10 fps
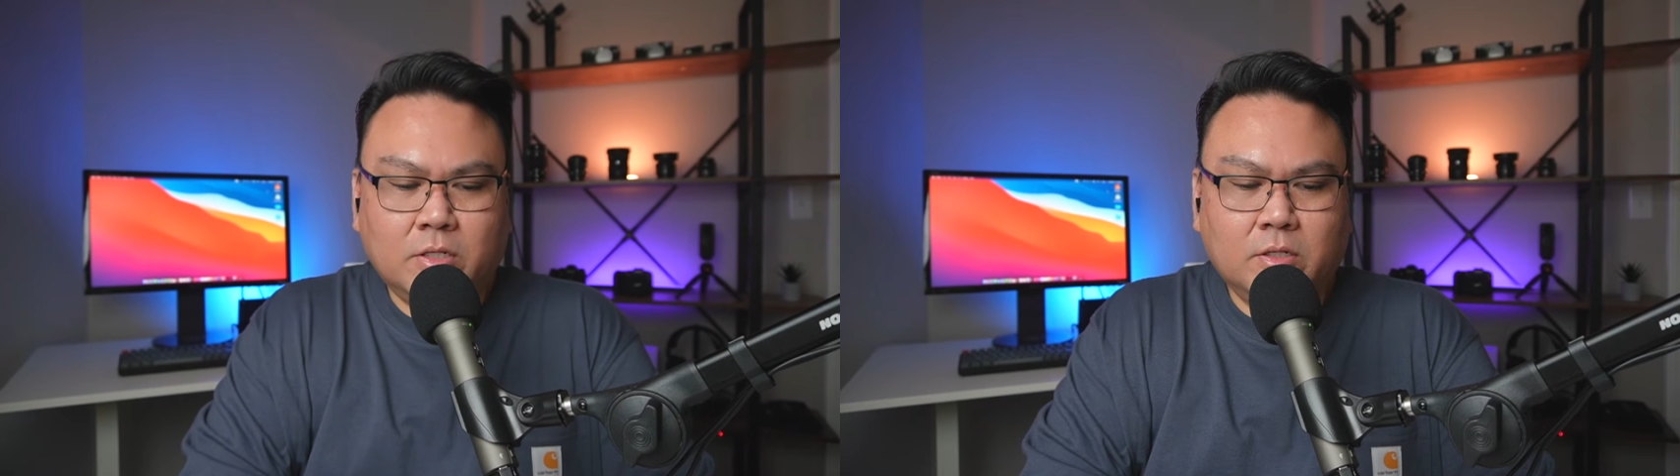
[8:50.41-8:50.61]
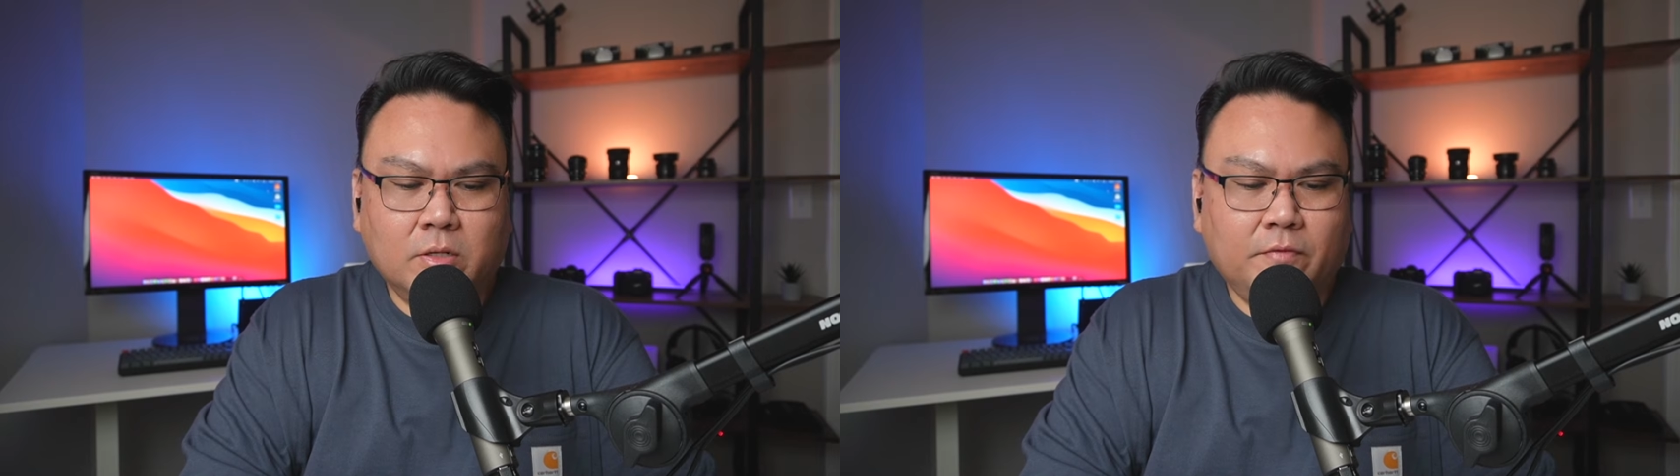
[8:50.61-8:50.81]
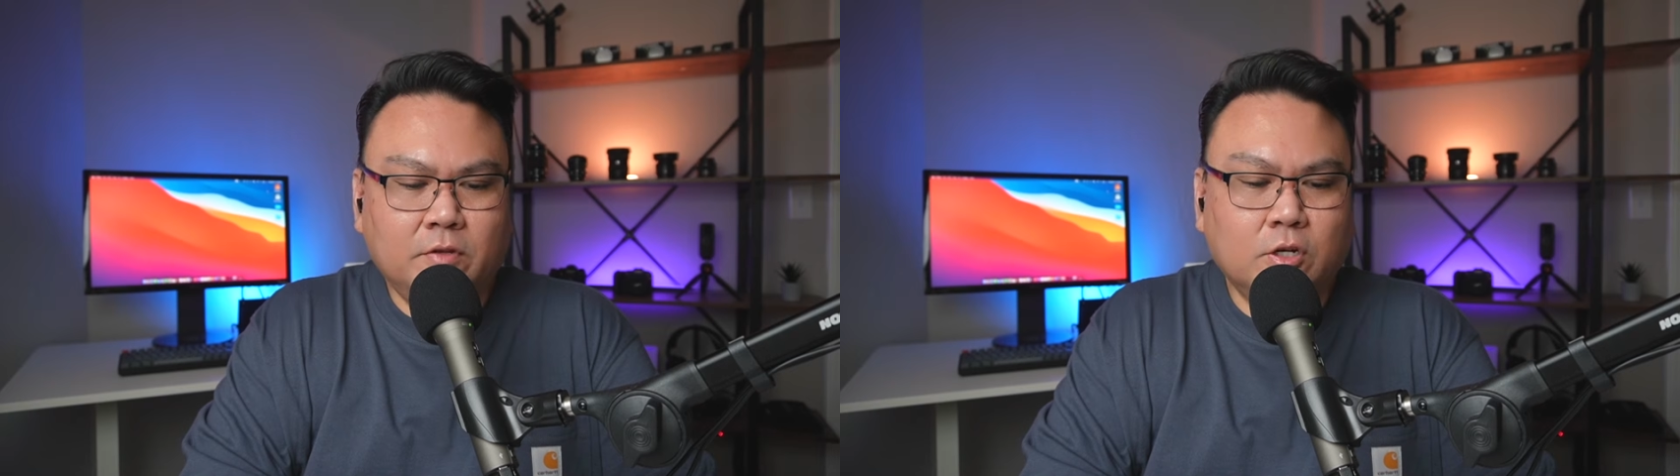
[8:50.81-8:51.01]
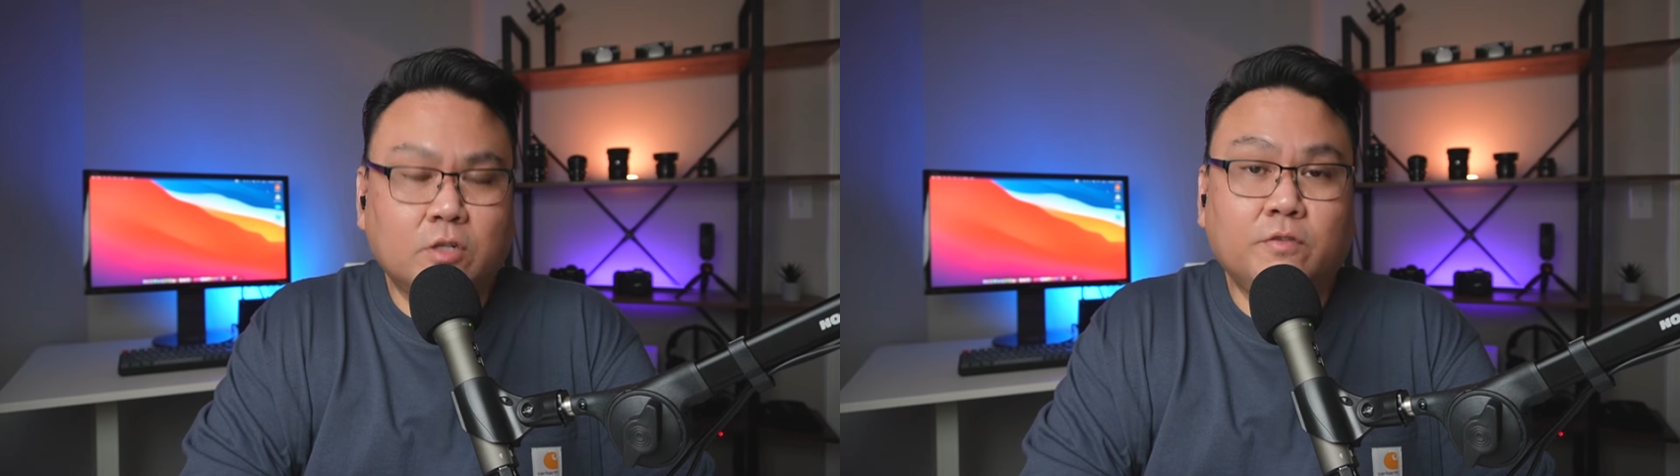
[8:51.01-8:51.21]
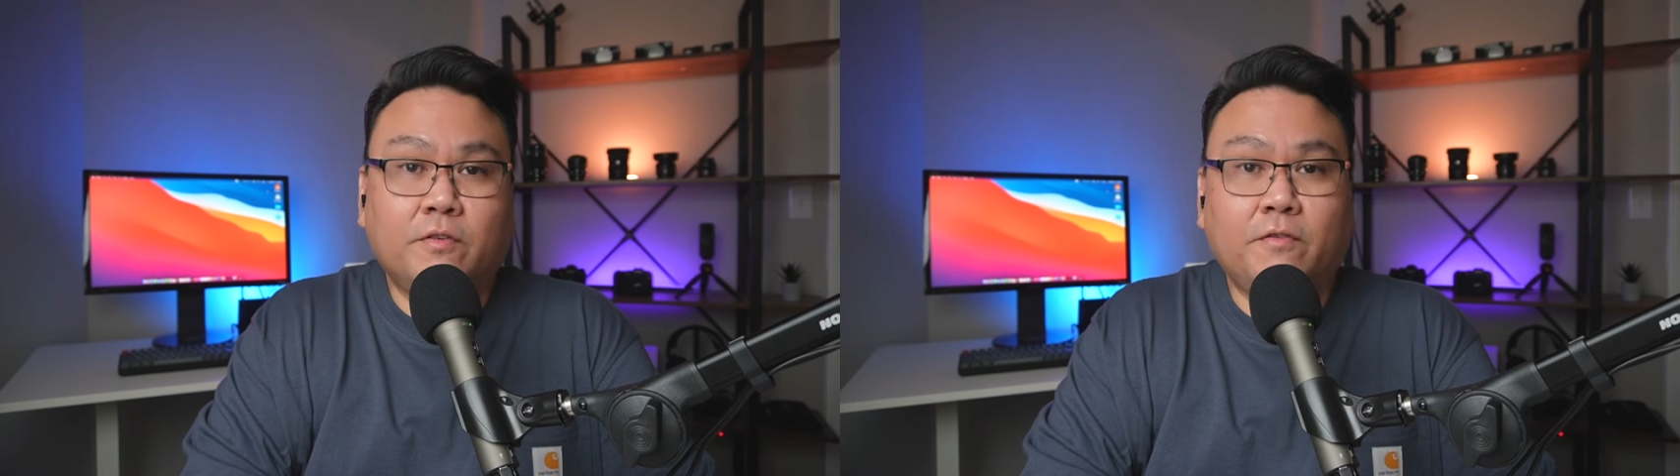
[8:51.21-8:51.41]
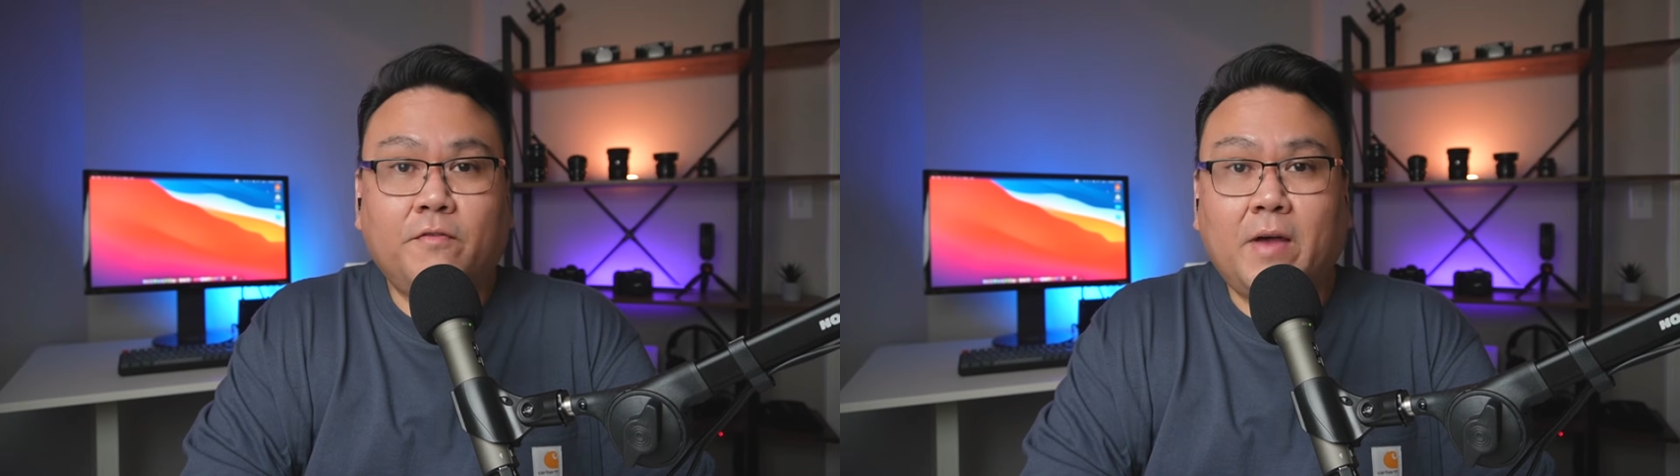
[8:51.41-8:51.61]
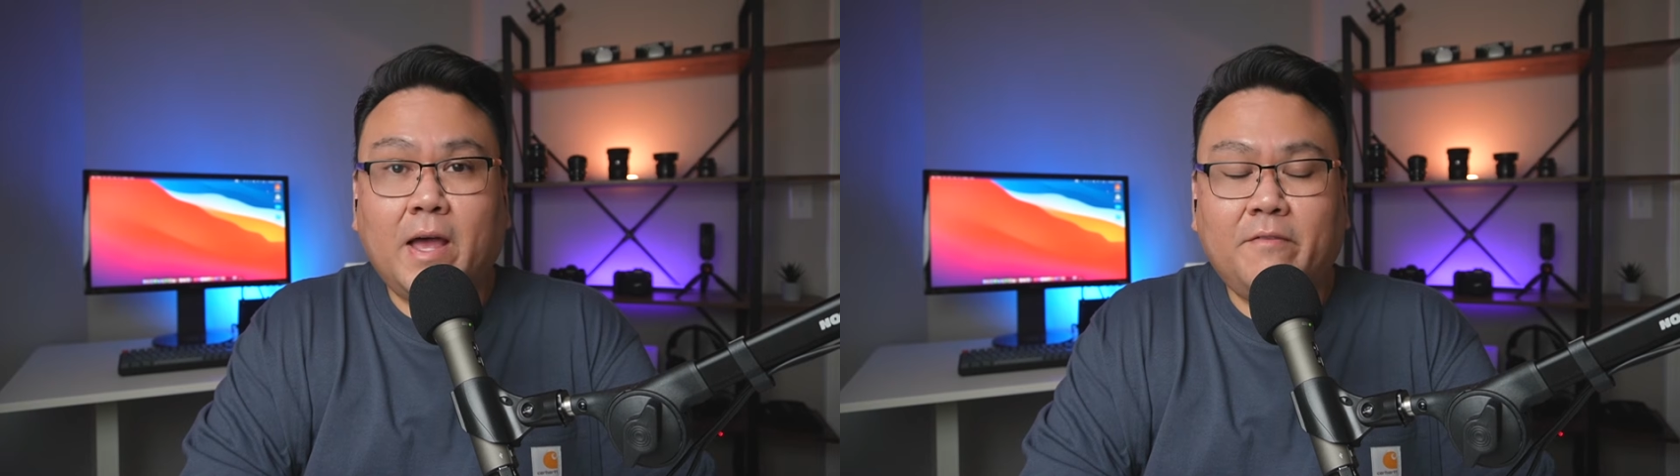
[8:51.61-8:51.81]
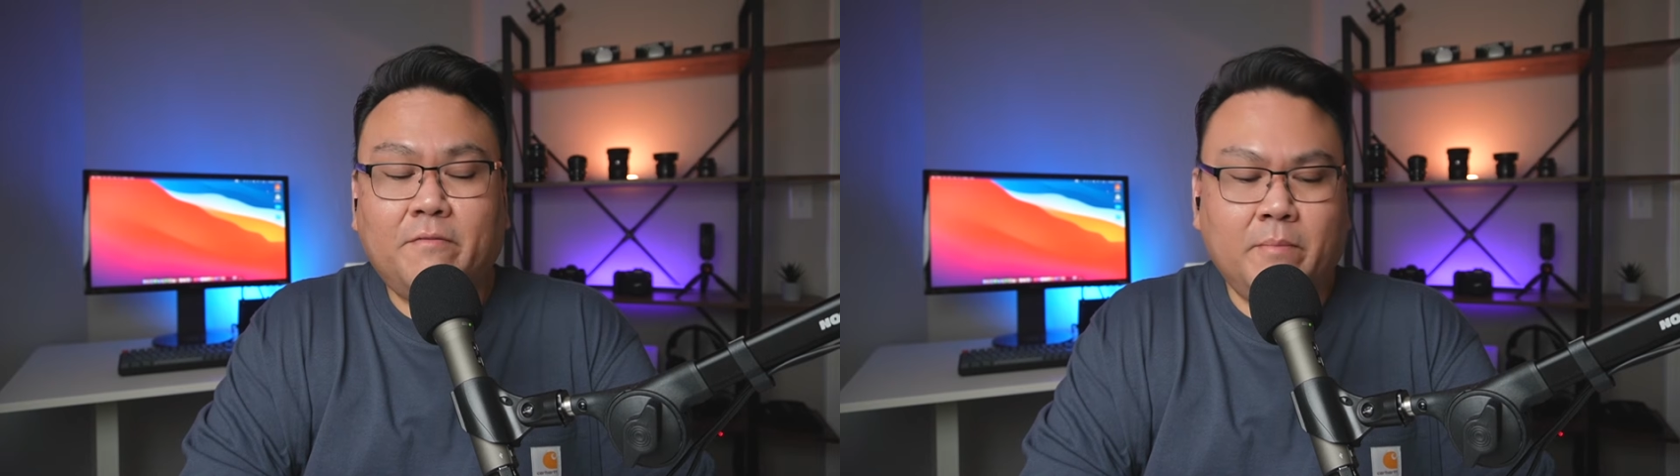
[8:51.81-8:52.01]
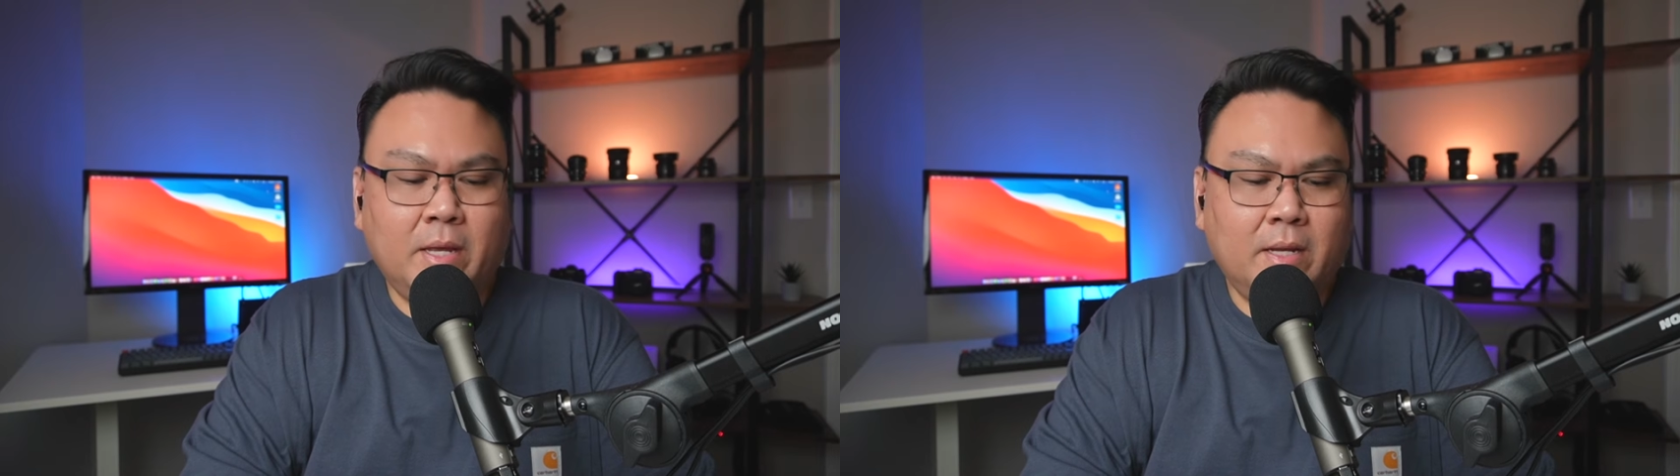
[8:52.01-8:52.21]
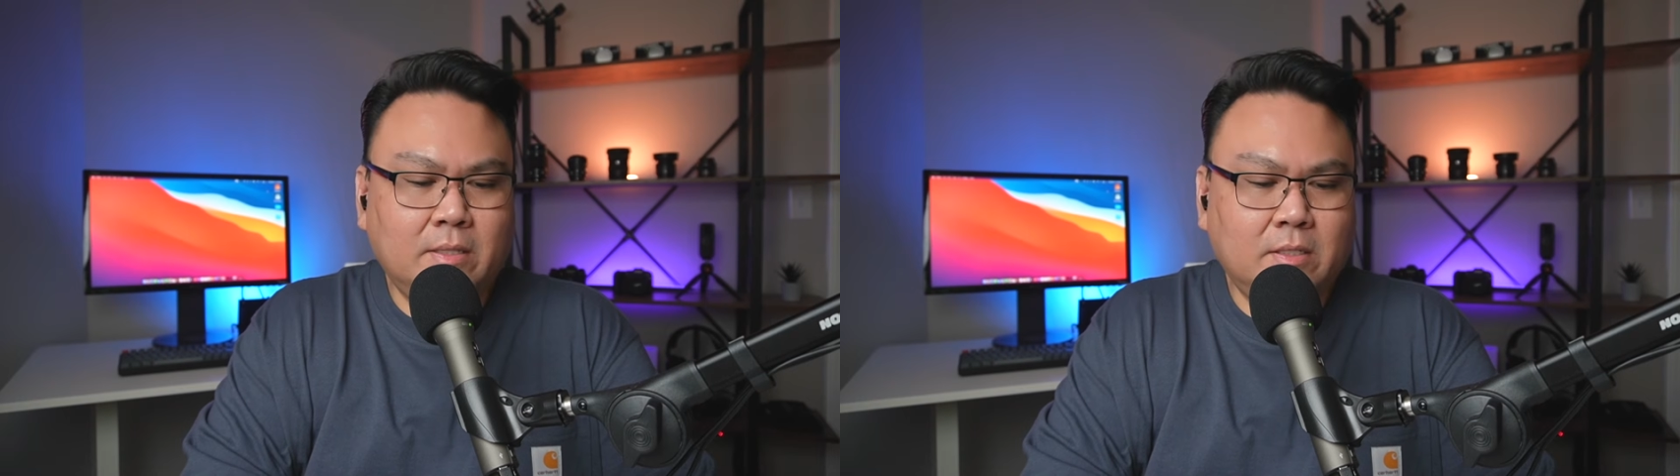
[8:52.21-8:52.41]
So if you charge for 5
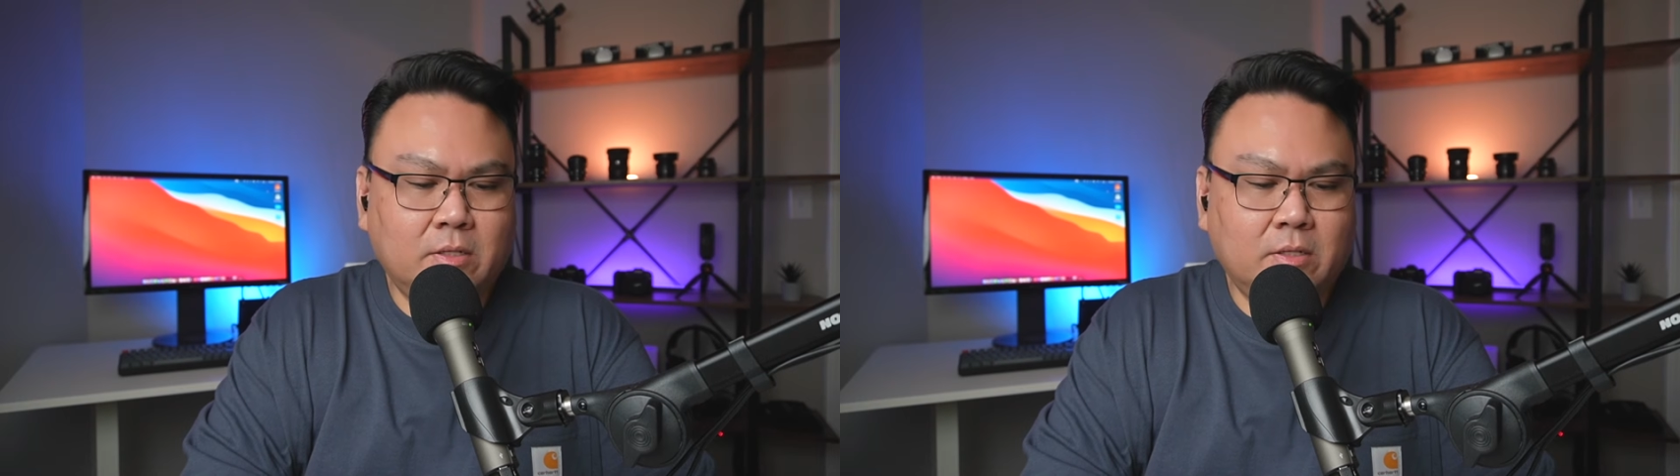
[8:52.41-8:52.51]
minutes,